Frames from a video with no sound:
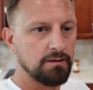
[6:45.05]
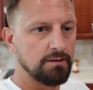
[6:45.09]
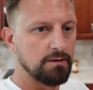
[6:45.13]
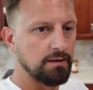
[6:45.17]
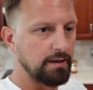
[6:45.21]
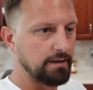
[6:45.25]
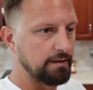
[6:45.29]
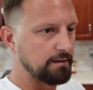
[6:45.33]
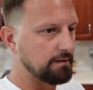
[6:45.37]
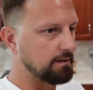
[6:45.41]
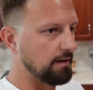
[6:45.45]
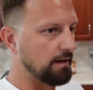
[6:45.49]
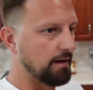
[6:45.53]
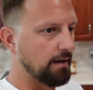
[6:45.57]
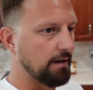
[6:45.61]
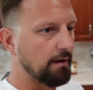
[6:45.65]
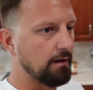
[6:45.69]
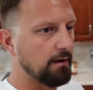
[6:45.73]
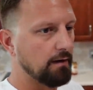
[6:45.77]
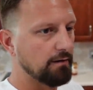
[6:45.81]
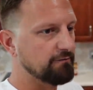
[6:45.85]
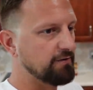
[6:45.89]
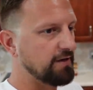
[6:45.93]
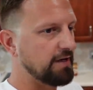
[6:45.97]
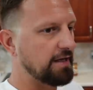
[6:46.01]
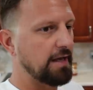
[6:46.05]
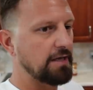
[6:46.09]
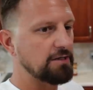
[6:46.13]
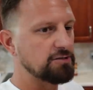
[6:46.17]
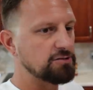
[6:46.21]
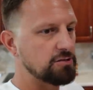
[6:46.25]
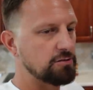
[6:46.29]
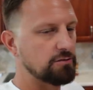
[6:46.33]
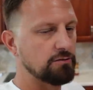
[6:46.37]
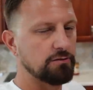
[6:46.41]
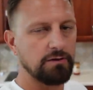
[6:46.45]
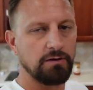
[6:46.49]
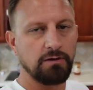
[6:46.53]
like uh, on
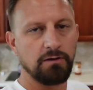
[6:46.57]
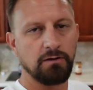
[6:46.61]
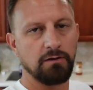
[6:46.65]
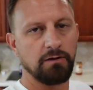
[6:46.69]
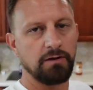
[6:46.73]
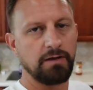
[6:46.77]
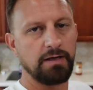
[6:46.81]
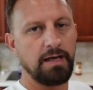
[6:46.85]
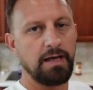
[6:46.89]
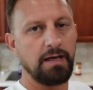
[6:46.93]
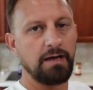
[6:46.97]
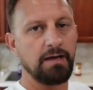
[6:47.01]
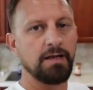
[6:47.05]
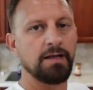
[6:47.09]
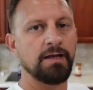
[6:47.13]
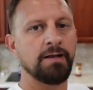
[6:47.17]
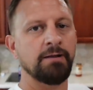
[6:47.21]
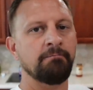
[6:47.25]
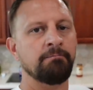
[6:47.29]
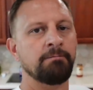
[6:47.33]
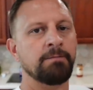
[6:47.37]
vacation during a hurricane.